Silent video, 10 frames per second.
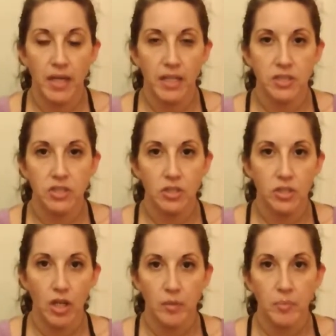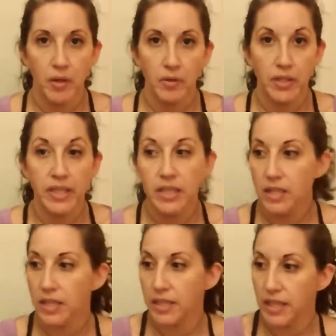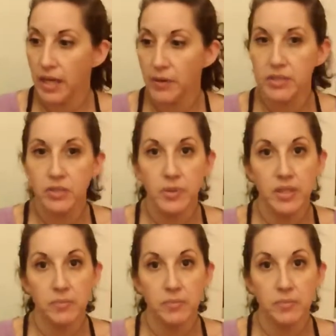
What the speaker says: I start talking about healing and how I do